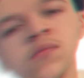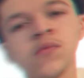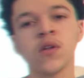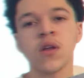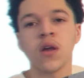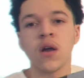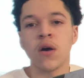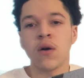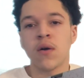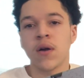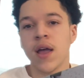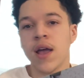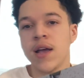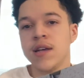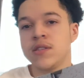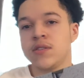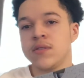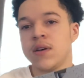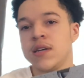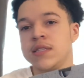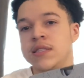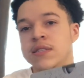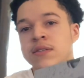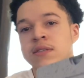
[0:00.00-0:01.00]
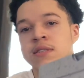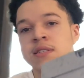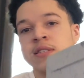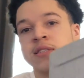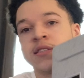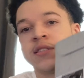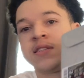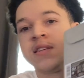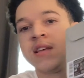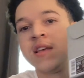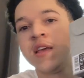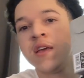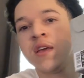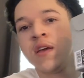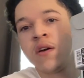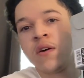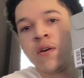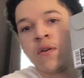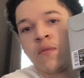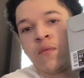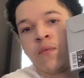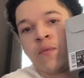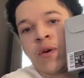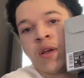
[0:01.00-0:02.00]
Okay, so as you can see,
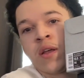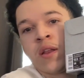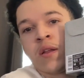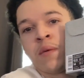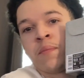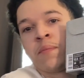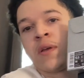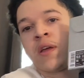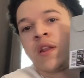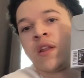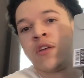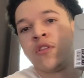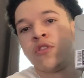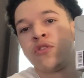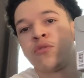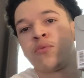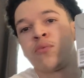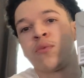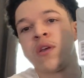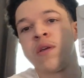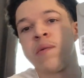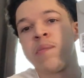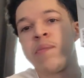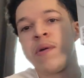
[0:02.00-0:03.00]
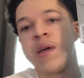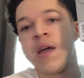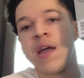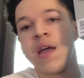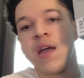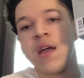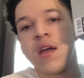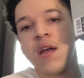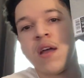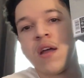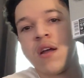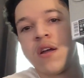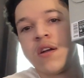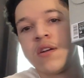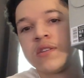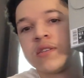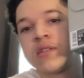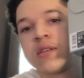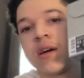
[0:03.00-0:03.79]
we end up getting 3 pairs.